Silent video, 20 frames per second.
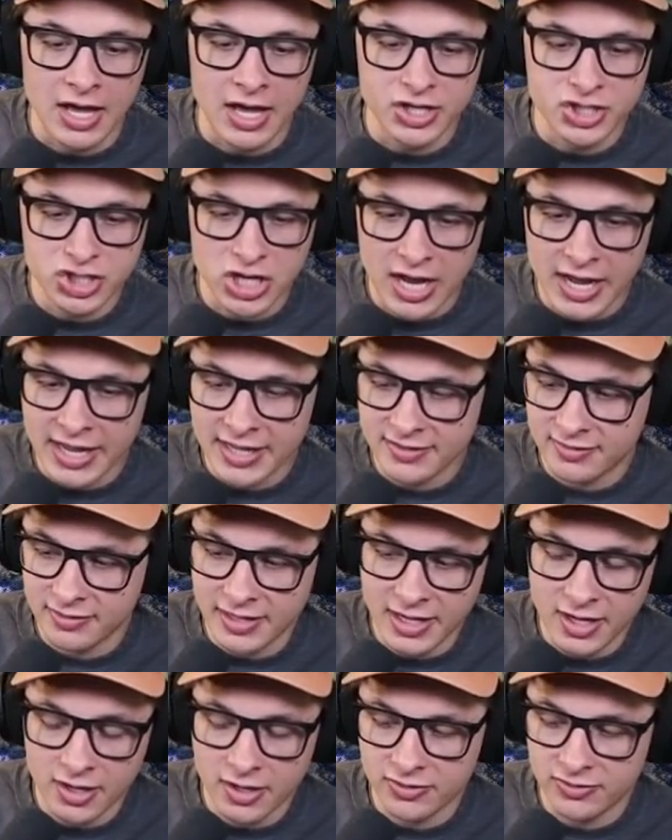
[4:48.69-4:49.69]
Giant
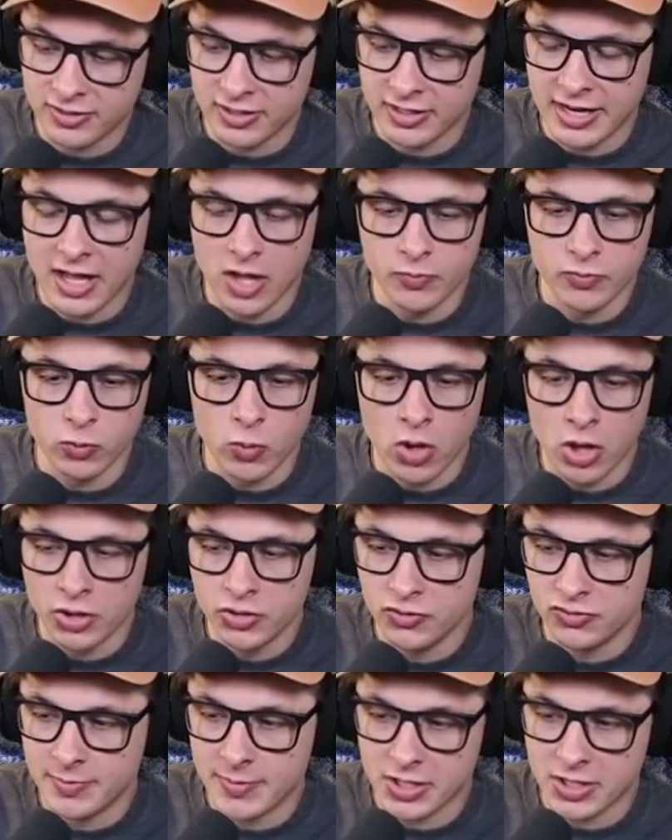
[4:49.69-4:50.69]
Slayer is going to help Dwalin
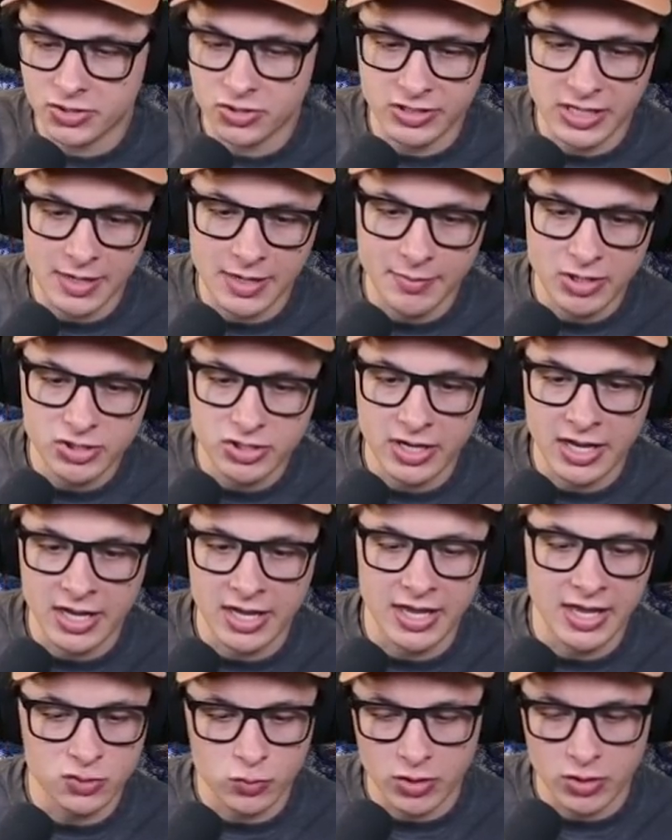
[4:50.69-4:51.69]
do some extra damage,
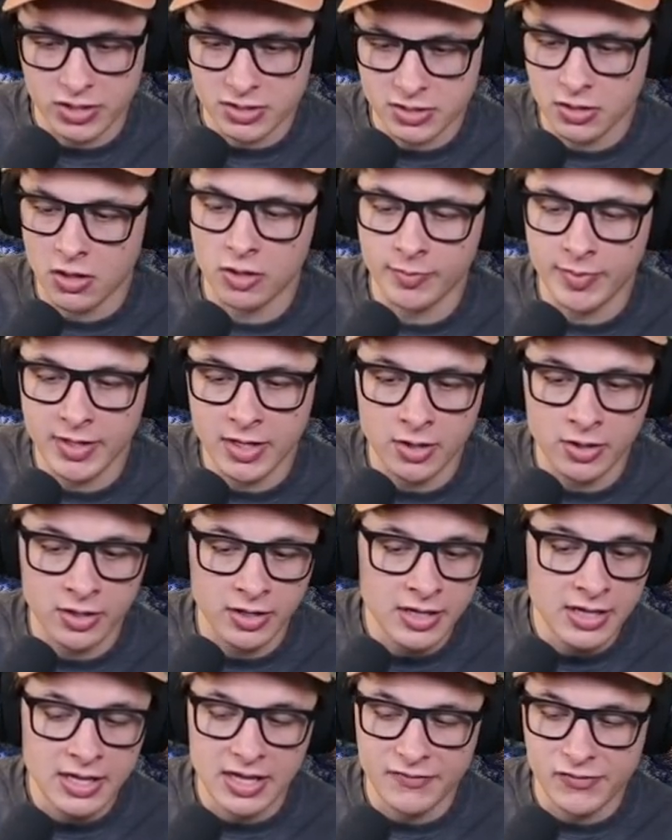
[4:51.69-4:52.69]
as well as Longbeard.
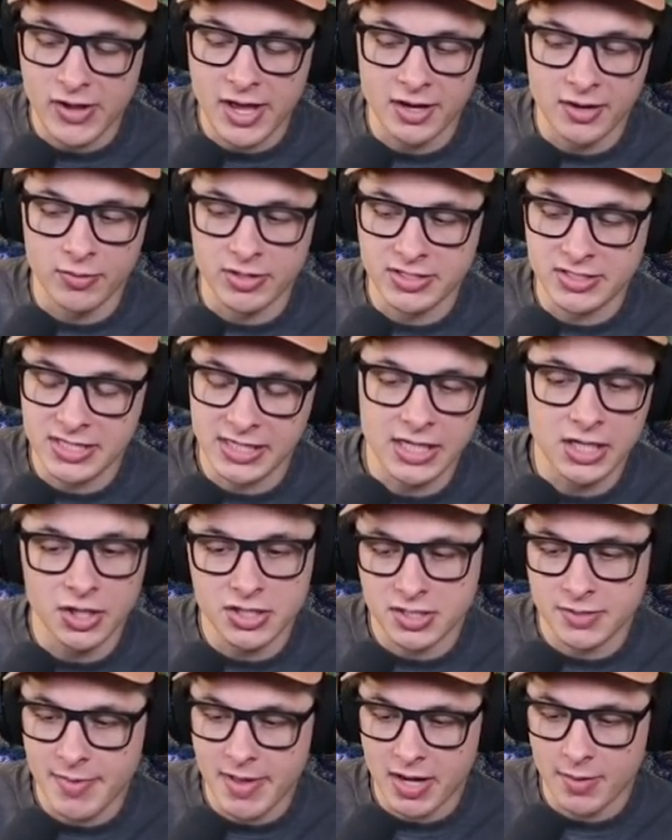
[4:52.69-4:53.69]
If you had a
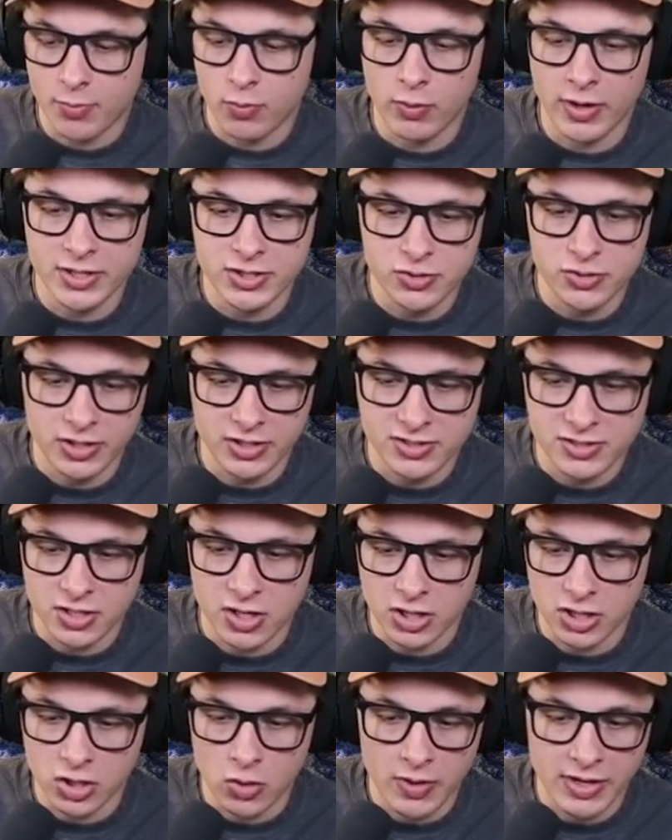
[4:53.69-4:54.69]
ridiculous amount of points, you could
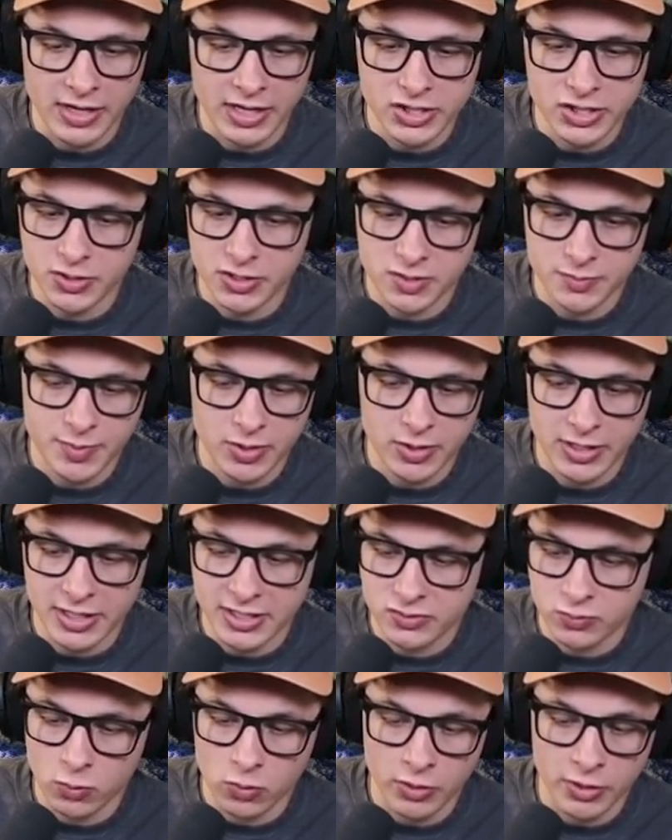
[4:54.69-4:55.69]
start going into
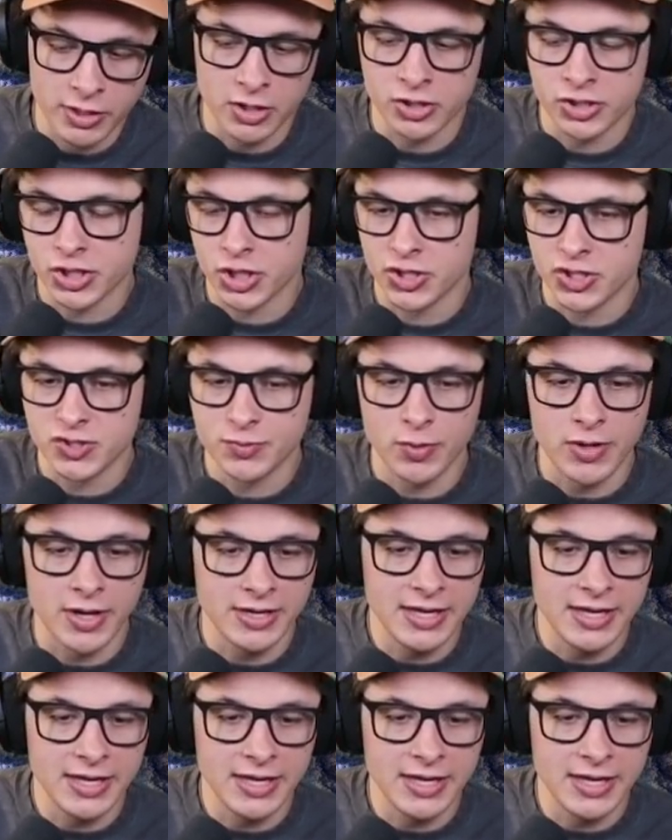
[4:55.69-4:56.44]
Experienced Warrior or Durance Blood.